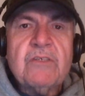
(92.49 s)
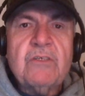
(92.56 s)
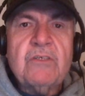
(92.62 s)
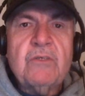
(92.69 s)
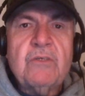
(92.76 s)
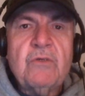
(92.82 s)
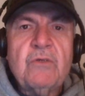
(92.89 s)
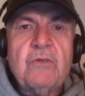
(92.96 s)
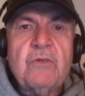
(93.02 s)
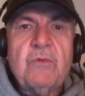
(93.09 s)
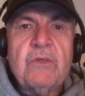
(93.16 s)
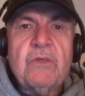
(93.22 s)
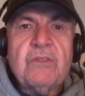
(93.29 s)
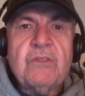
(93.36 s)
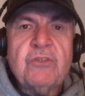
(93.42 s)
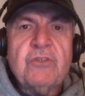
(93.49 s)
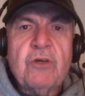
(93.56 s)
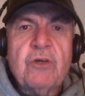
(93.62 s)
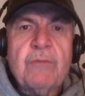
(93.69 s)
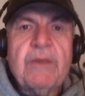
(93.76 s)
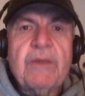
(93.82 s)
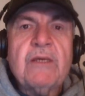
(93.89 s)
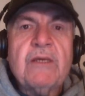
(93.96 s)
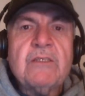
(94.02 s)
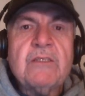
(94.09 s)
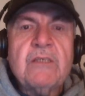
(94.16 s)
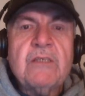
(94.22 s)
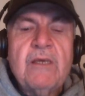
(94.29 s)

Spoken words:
to do with jerkbaits